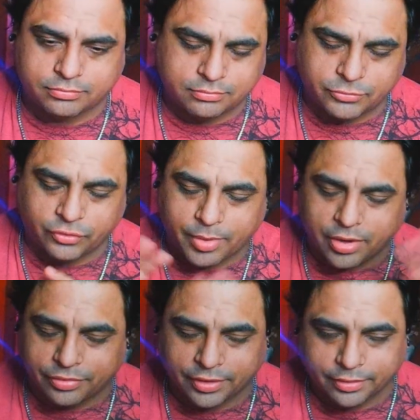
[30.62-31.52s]
doing my
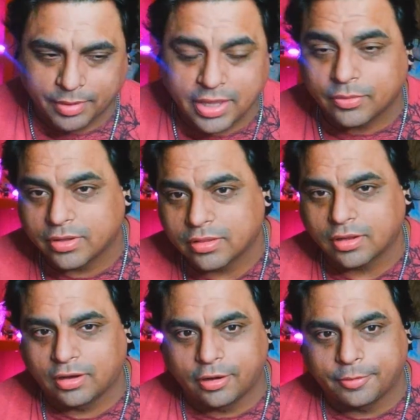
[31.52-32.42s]
own thing. But anyways,
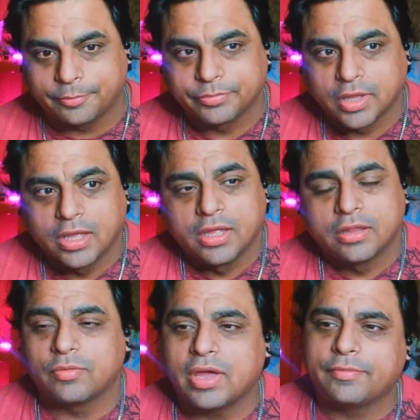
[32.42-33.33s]
um,
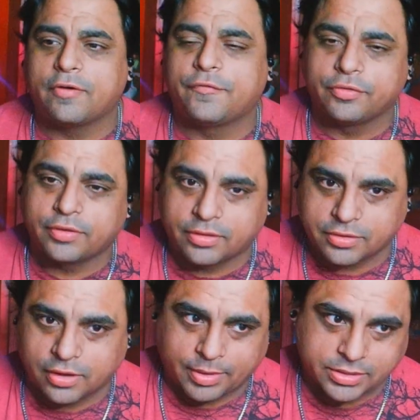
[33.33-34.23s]
so we got a few things to
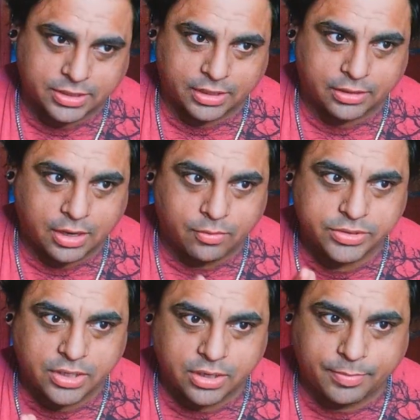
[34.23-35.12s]
talk about today. I want
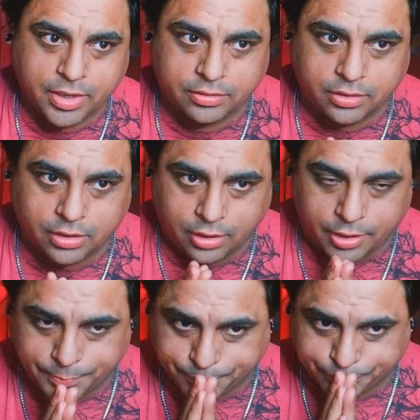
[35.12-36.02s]
to talk about
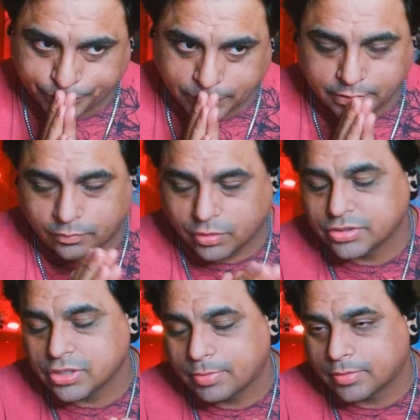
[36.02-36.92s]
um, we're gonna
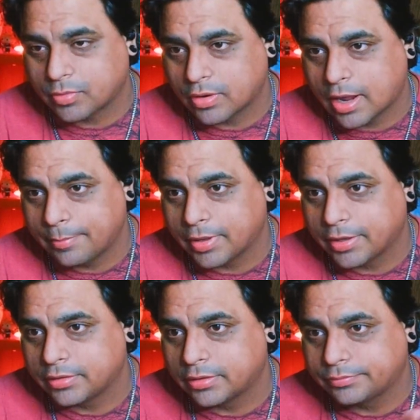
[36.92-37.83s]
talk about the Mortal
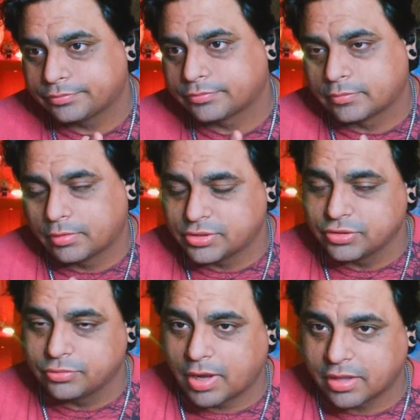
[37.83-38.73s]
Kombat
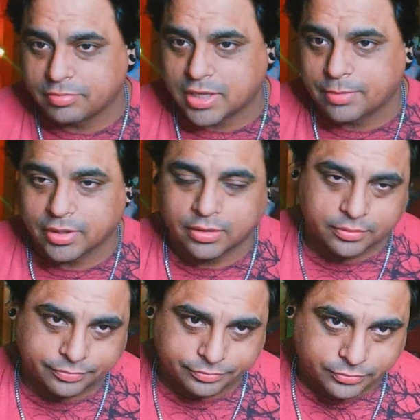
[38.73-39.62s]
two possibly coming.
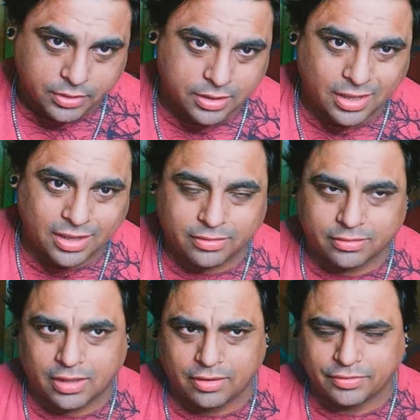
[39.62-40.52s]
It's not.
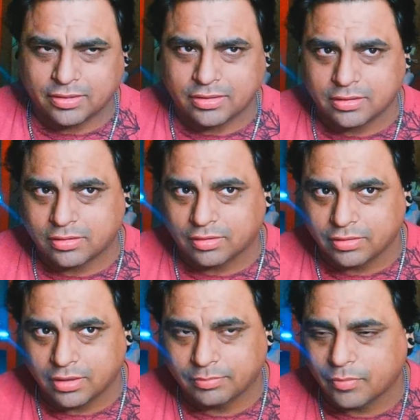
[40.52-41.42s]
I don't think it's set in stone
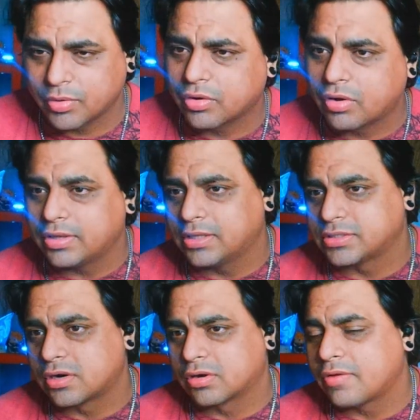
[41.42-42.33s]
yet, but we're gonna go into
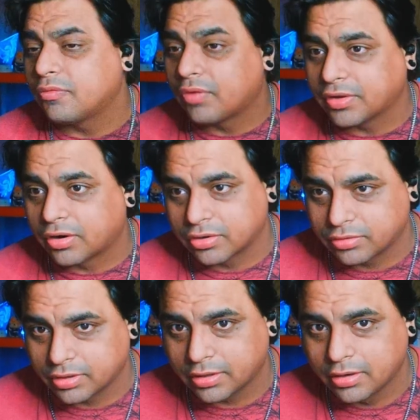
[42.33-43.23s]
the article. I haven't read the article
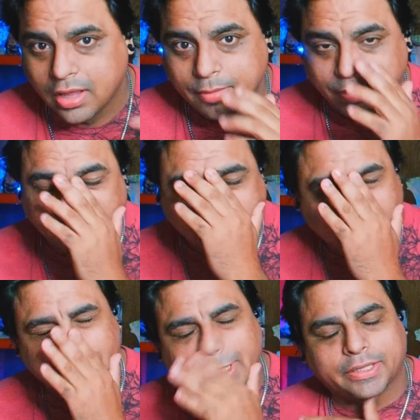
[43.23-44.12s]
yet, but I've only
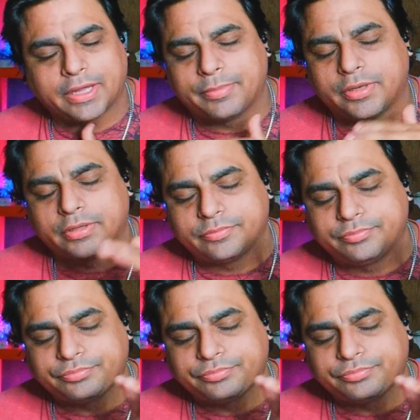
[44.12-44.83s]
like I've been